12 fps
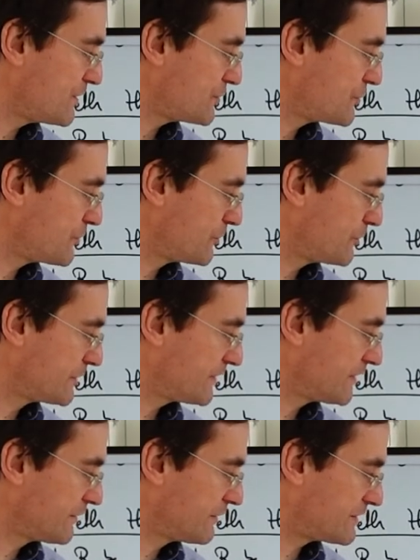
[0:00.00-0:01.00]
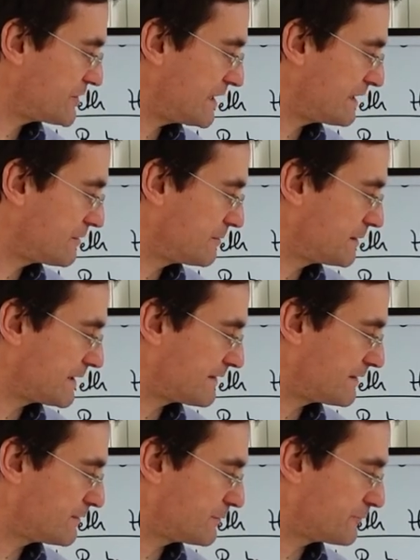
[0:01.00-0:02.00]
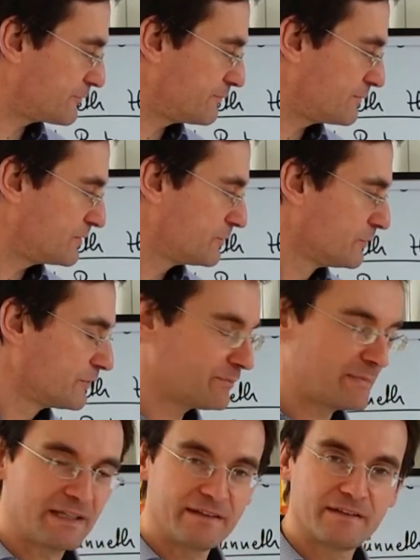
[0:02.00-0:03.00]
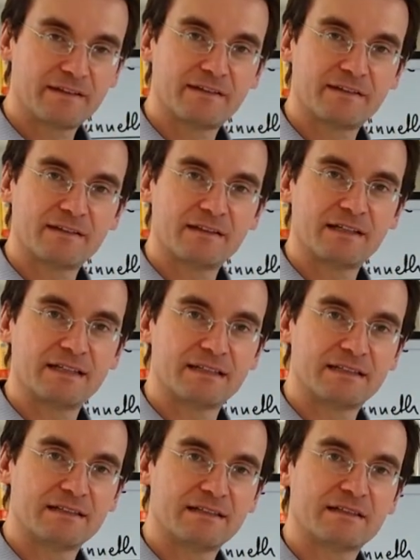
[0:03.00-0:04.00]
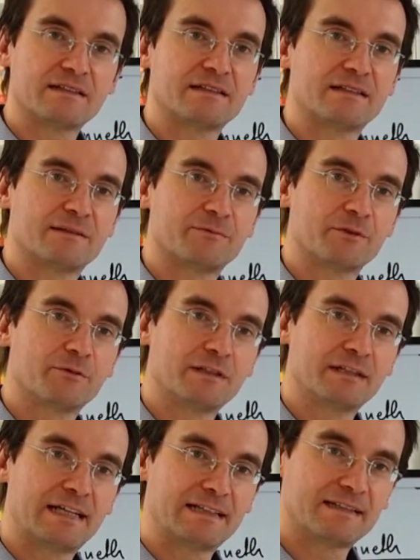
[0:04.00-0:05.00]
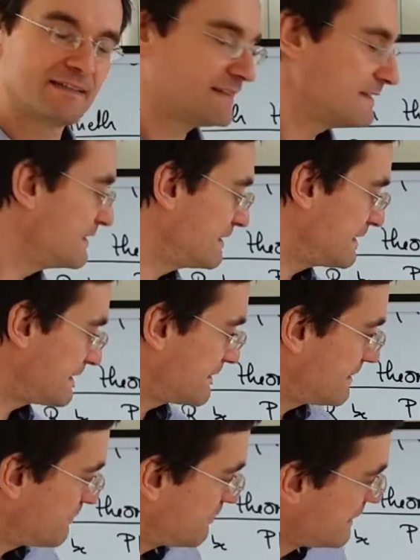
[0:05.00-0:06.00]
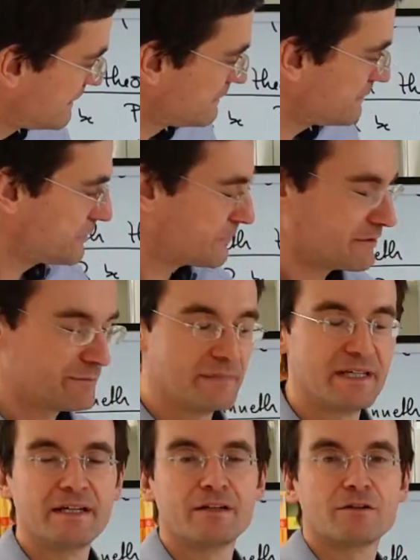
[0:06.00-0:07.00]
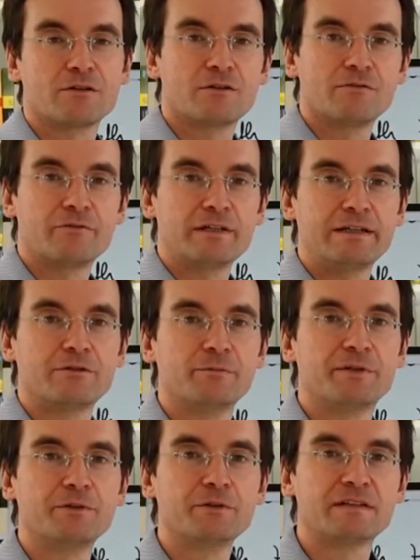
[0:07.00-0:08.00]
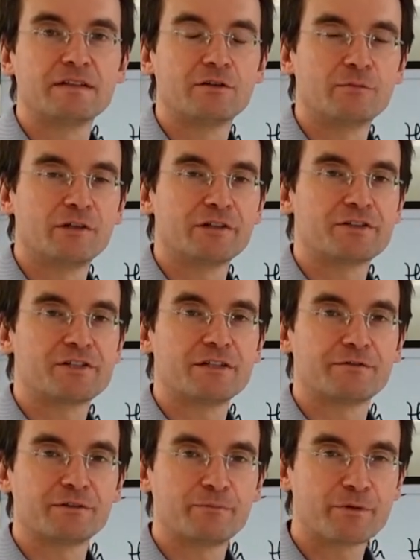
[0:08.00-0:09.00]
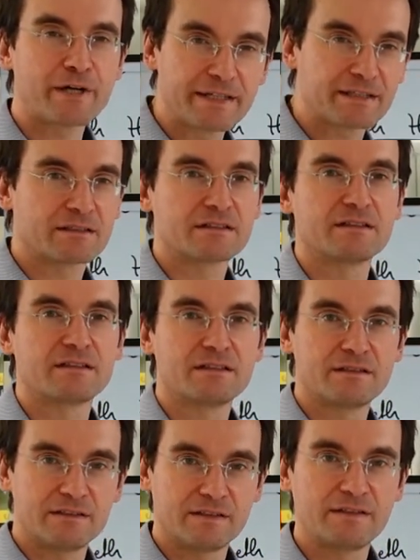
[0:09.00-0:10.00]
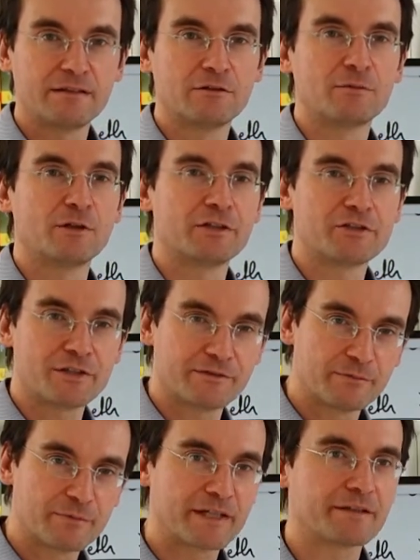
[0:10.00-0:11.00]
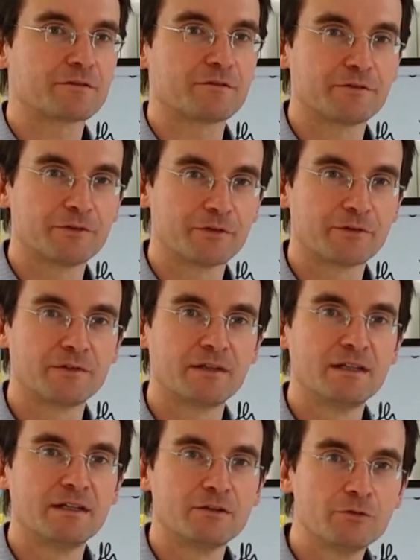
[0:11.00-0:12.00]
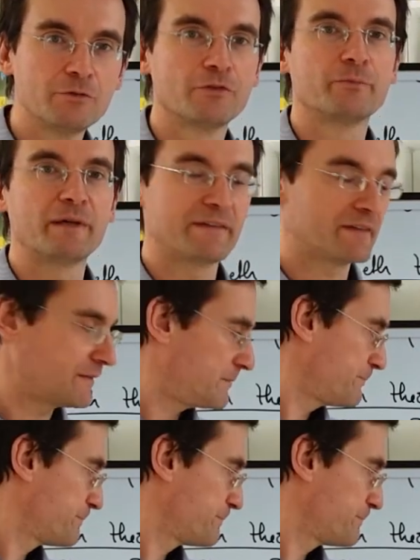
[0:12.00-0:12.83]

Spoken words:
to singular chain complexes of two spaces, and we will then see that the middle term really computes the homology of the product, the single homology of the product of those two spaces.